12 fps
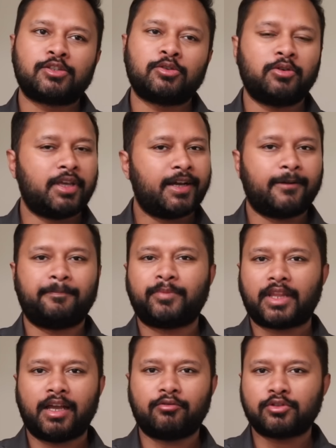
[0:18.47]
So yeah,
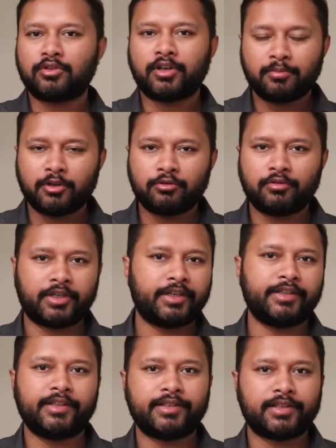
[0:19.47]
I was not able to
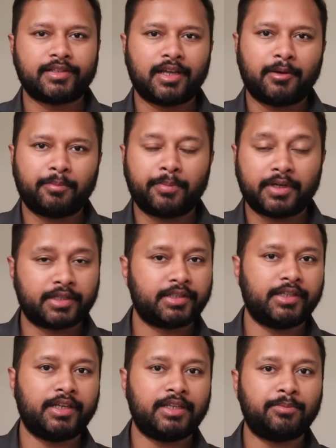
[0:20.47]
attend this exam
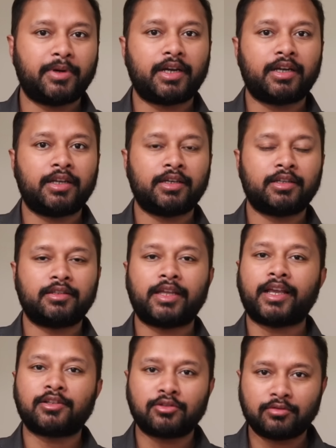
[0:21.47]
personally, but
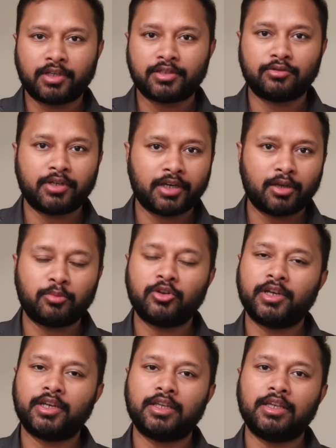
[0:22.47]
thanks to the student
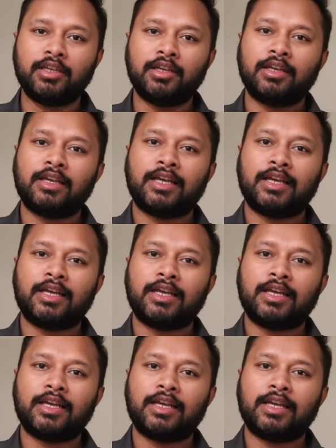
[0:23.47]
community,